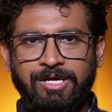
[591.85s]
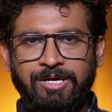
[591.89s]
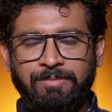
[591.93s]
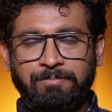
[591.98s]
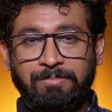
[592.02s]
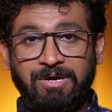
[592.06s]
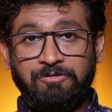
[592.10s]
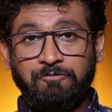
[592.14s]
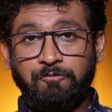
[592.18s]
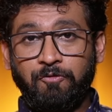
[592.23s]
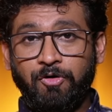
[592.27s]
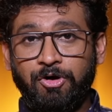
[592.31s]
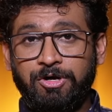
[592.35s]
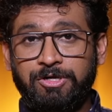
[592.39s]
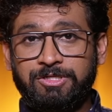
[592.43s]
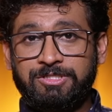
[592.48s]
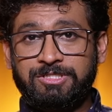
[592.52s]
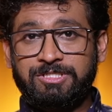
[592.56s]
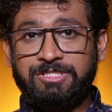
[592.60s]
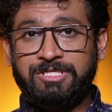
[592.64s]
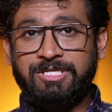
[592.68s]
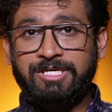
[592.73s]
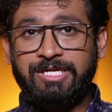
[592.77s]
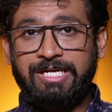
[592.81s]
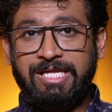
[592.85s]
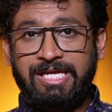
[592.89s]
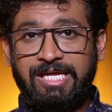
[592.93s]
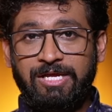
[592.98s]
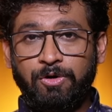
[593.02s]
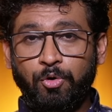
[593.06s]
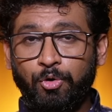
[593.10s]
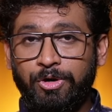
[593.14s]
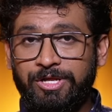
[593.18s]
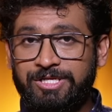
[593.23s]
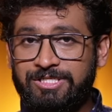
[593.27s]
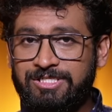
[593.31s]
But was tea
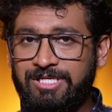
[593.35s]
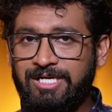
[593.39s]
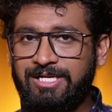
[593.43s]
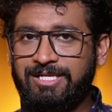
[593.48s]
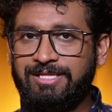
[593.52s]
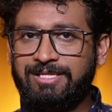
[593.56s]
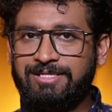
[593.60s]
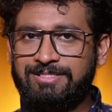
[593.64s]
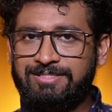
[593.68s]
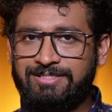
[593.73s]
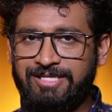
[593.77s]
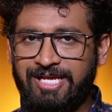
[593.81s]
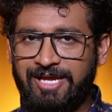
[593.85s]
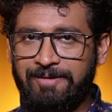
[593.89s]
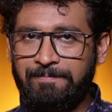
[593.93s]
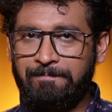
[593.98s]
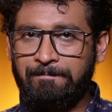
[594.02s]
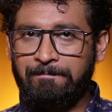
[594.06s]
originally the same?